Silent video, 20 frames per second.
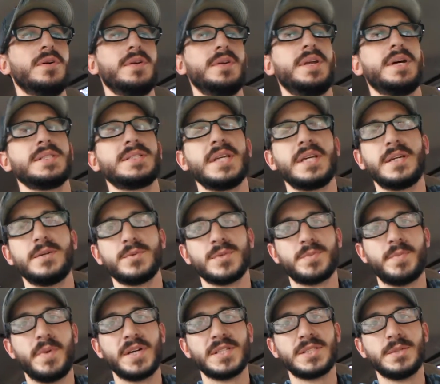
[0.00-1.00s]
not taking
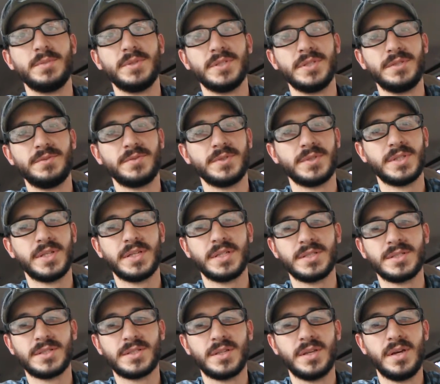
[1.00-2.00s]
responsibility for
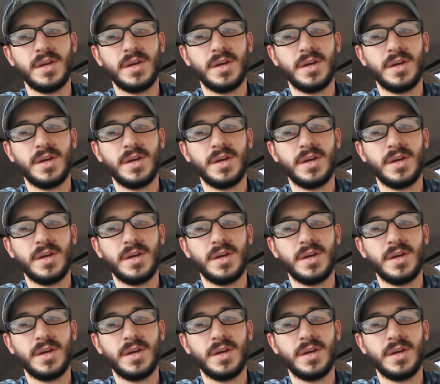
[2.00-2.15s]
things,